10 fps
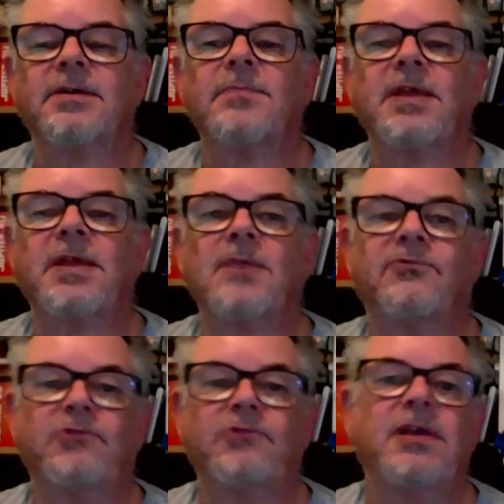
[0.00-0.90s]
They come
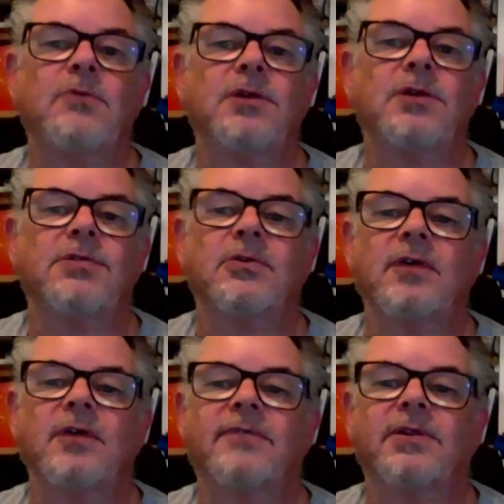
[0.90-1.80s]
free with your FL